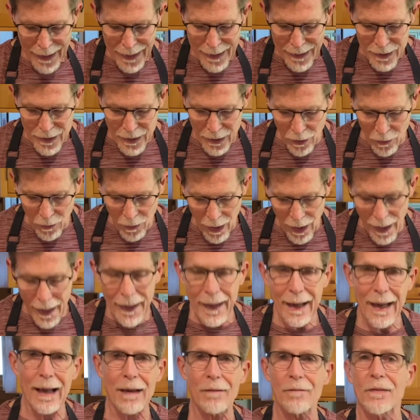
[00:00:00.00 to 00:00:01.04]
So I
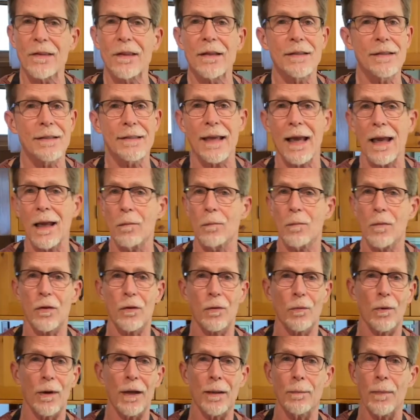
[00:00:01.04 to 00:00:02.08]
have the same
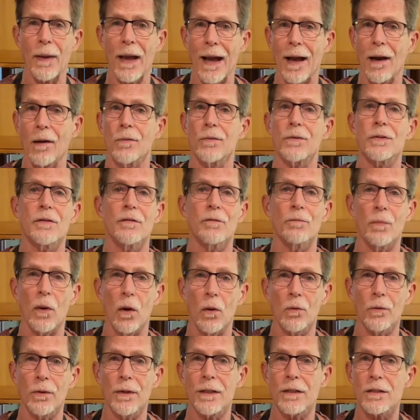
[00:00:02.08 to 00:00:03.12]
3 pounds of
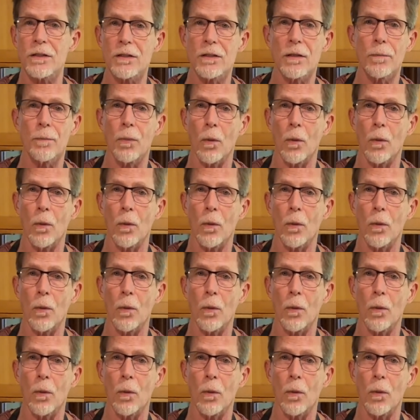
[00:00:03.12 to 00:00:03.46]
boneless